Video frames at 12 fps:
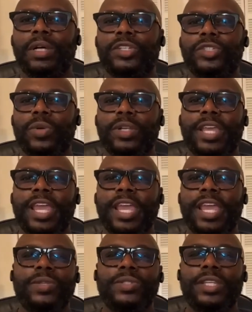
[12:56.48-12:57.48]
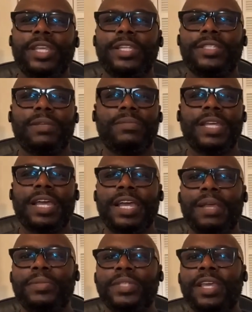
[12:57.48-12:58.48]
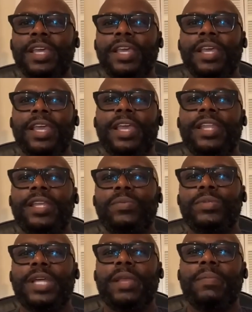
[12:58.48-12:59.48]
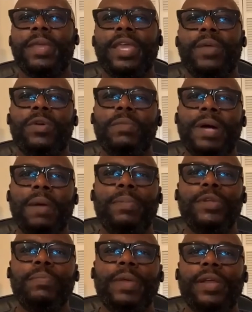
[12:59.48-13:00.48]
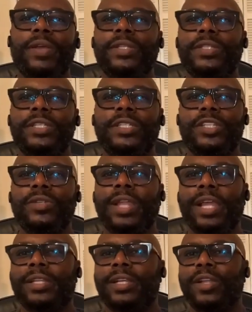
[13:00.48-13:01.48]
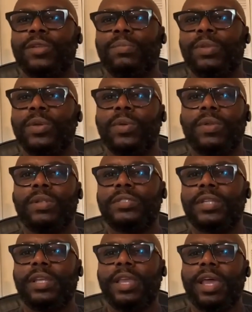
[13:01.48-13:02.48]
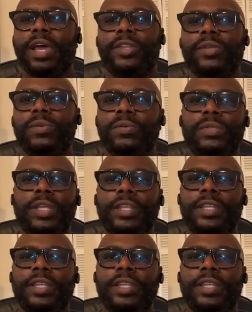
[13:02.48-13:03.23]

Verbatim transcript: uh, shortcake you used to get sometimes." And he was like, "Man, what about blueberries?" He said, "You like color blue?" I was like, "Yeah, I do."